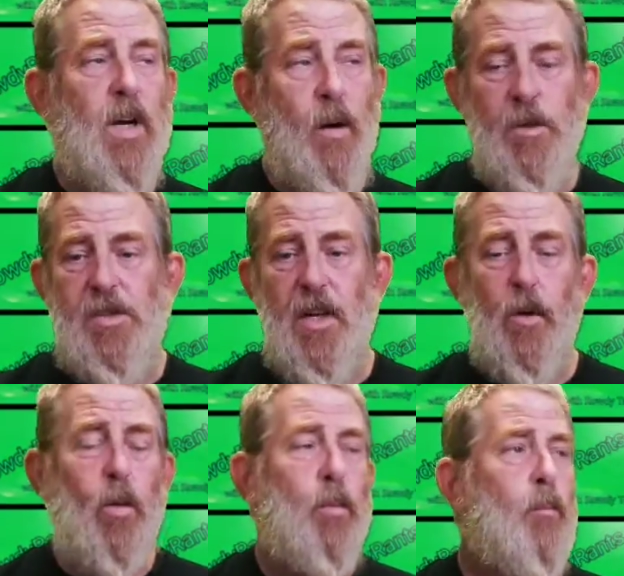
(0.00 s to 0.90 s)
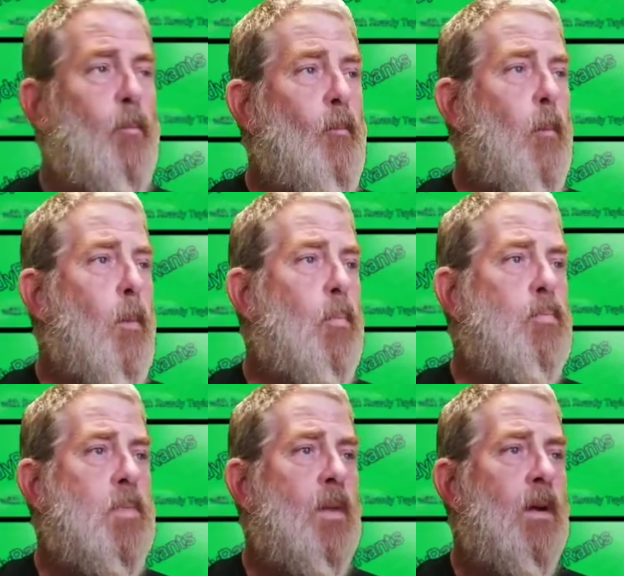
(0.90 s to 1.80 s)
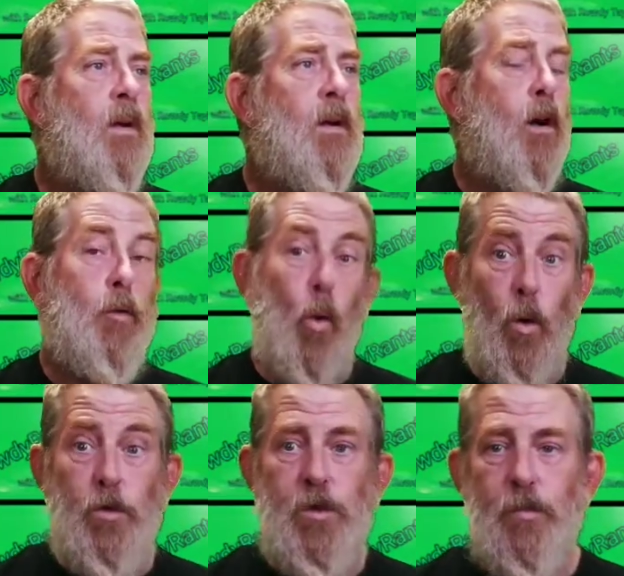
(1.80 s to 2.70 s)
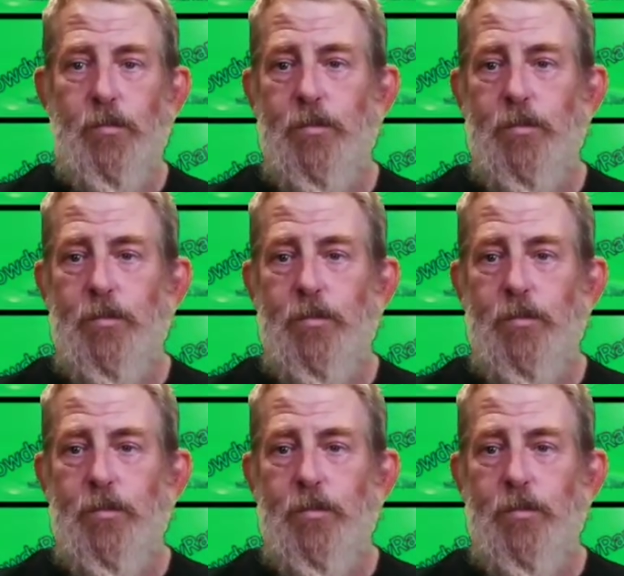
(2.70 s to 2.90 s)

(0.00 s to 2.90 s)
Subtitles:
I was single, of course.